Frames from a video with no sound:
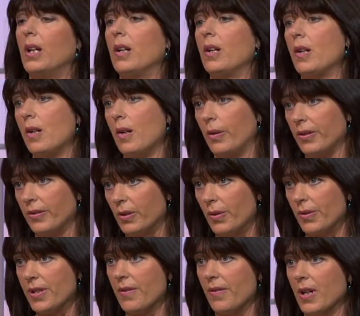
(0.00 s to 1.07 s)
a lot of
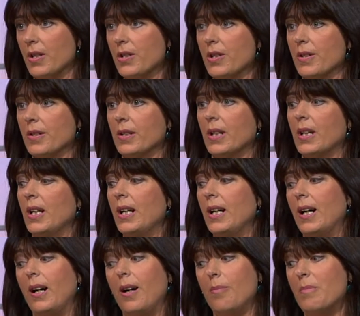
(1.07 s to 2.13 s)
conservation.
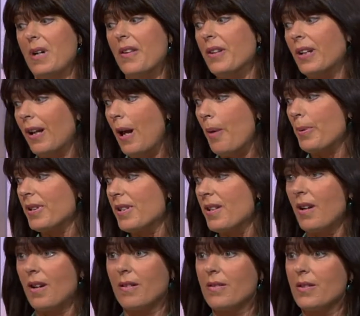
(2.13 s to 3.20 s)
Um, and the Galapagos
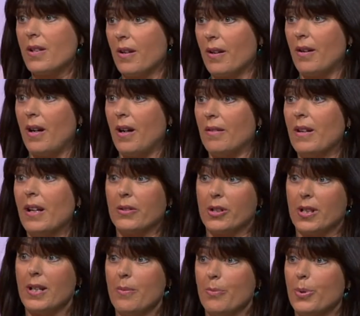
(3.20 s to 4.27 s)
Islands are
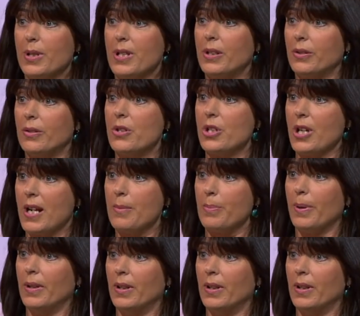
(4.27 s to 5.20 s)
actually in pretty good shape